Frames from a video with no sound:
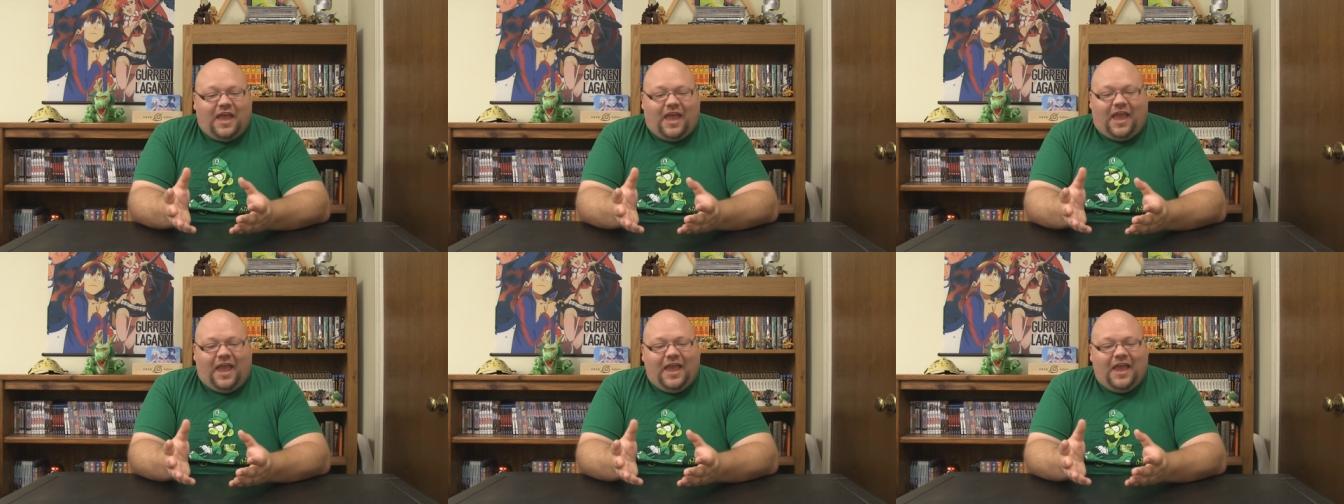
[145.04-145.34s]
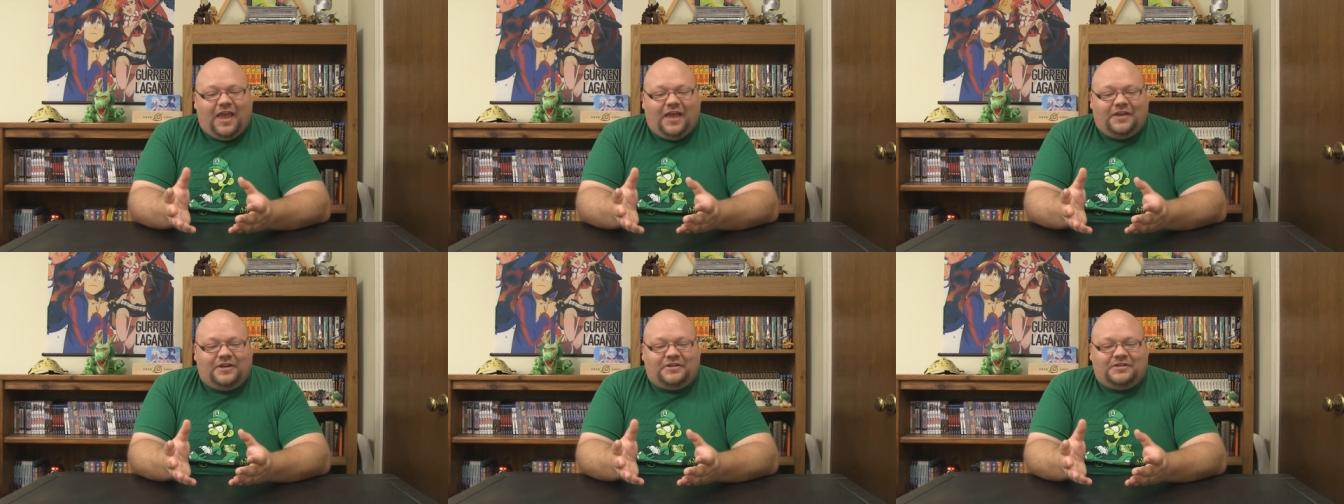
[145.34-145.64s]

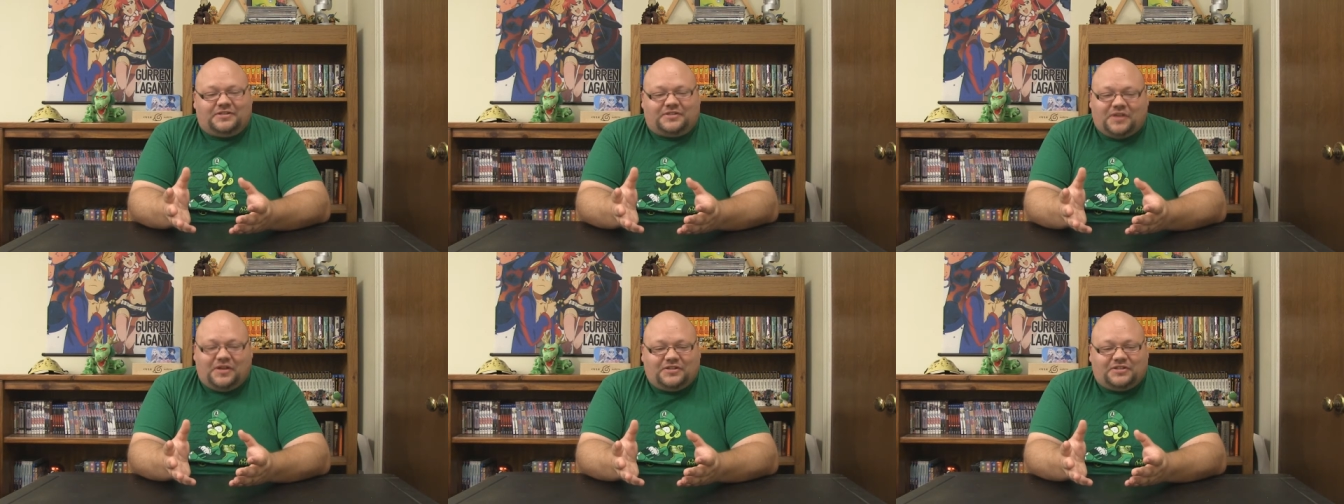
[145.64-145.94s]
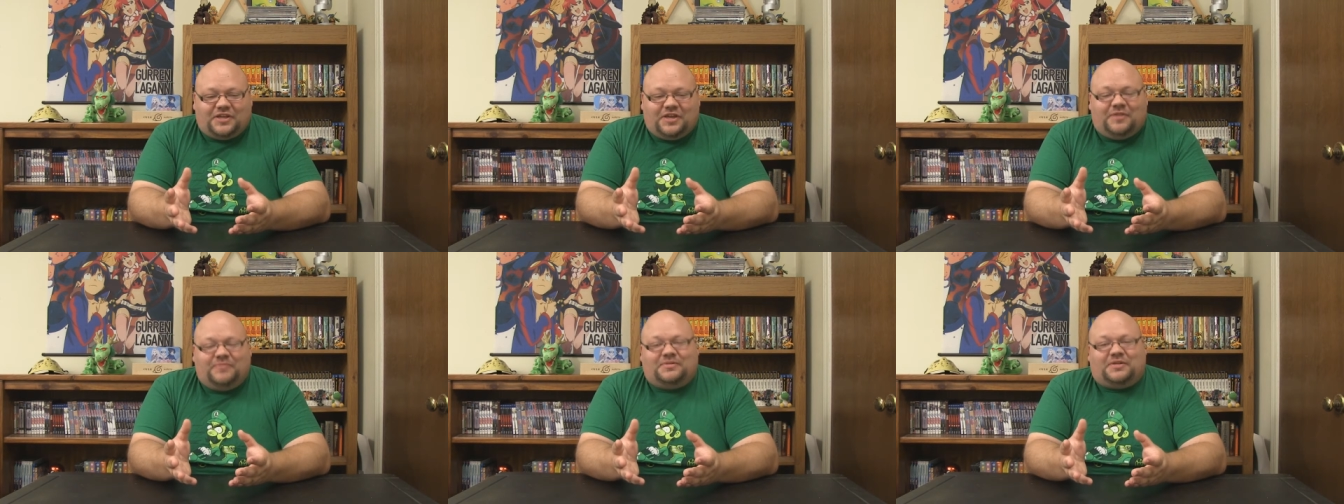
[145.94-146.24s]
And
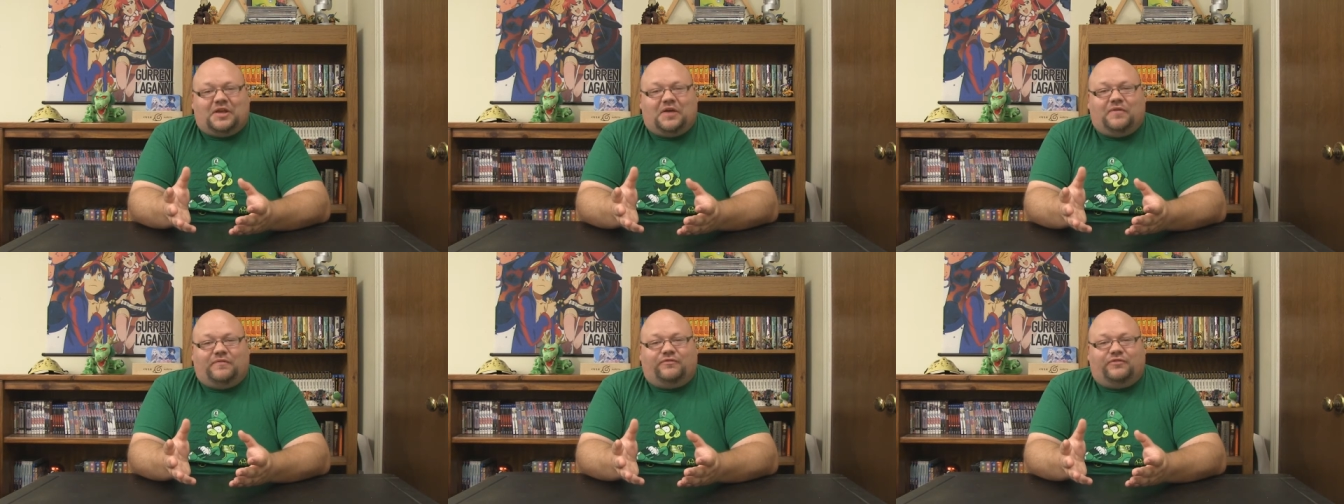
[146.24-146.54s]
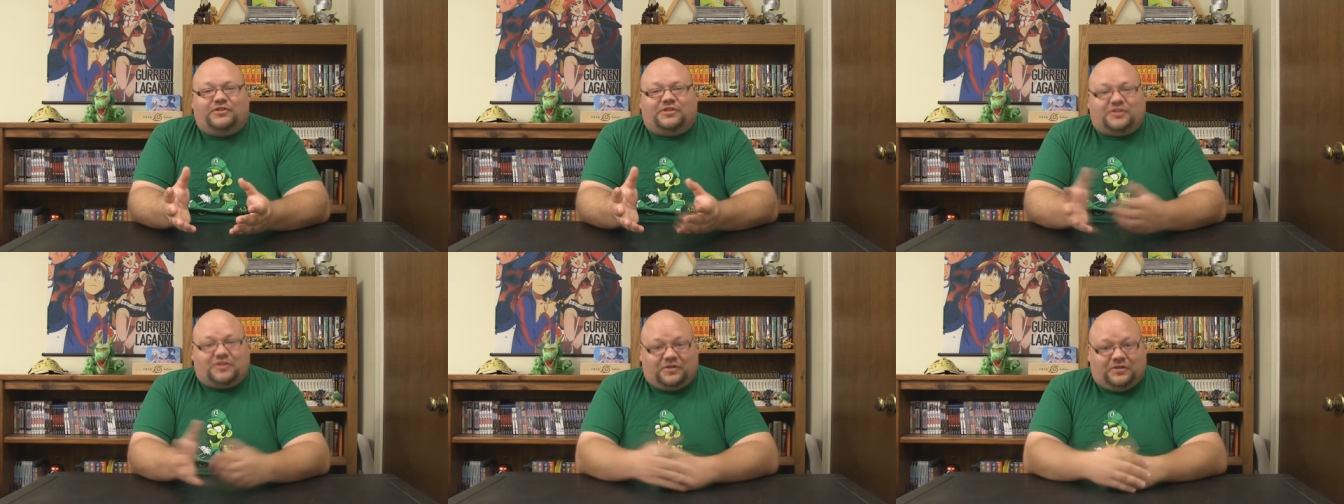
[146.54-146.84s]
Sanji himself
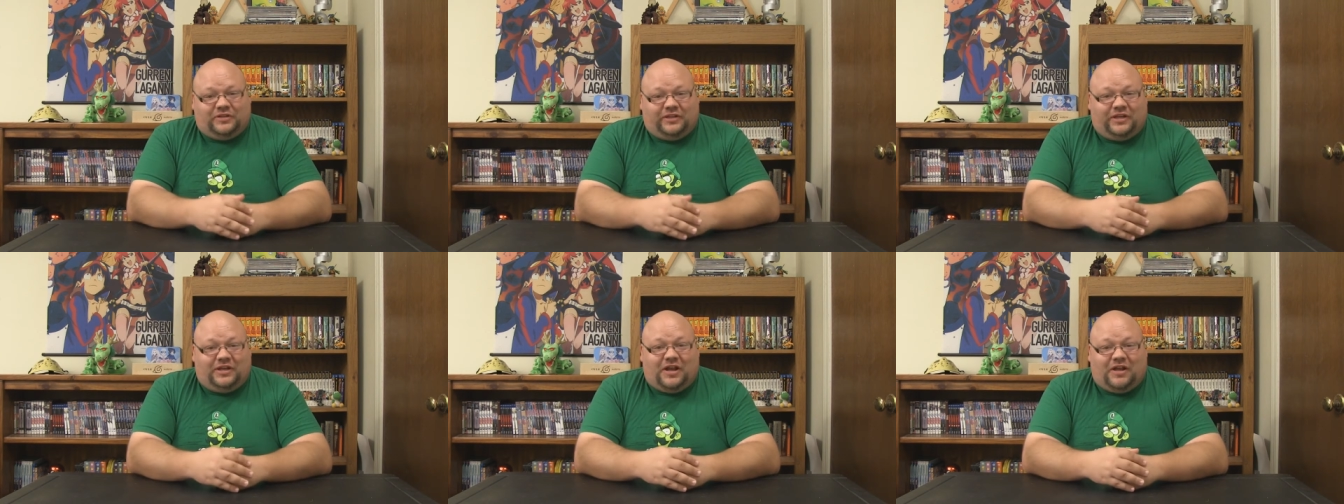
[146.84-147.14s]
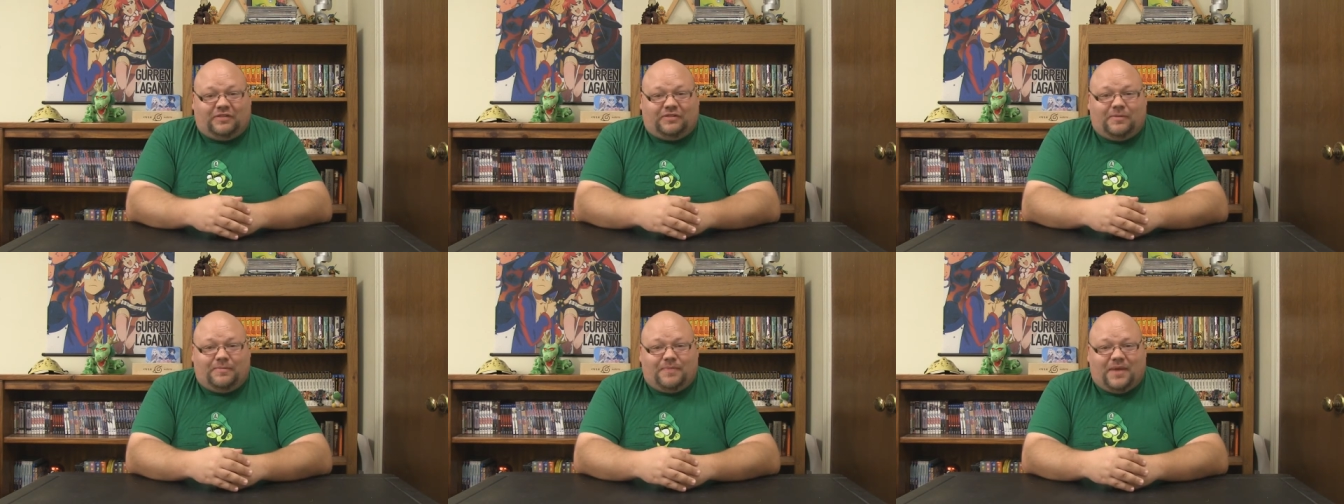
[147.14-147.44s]
was certainly
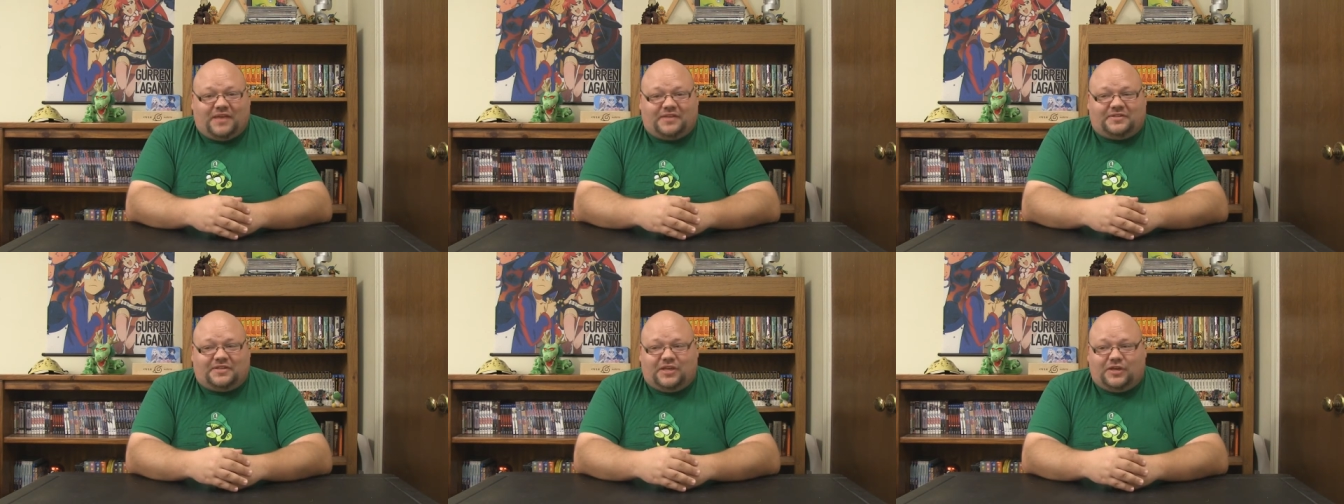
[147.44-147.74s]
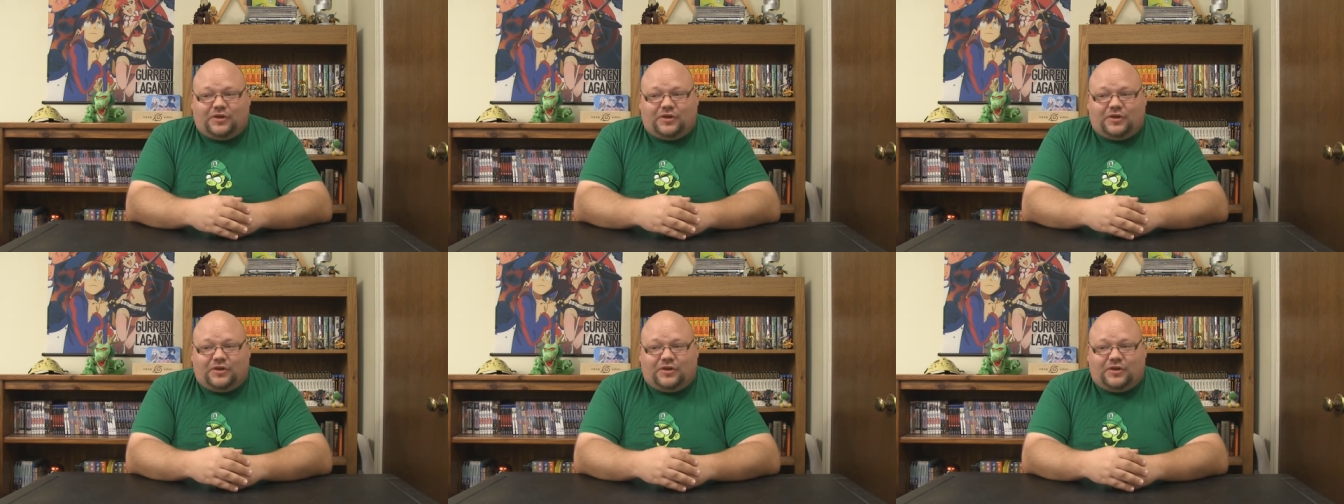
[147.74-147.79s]
not the best.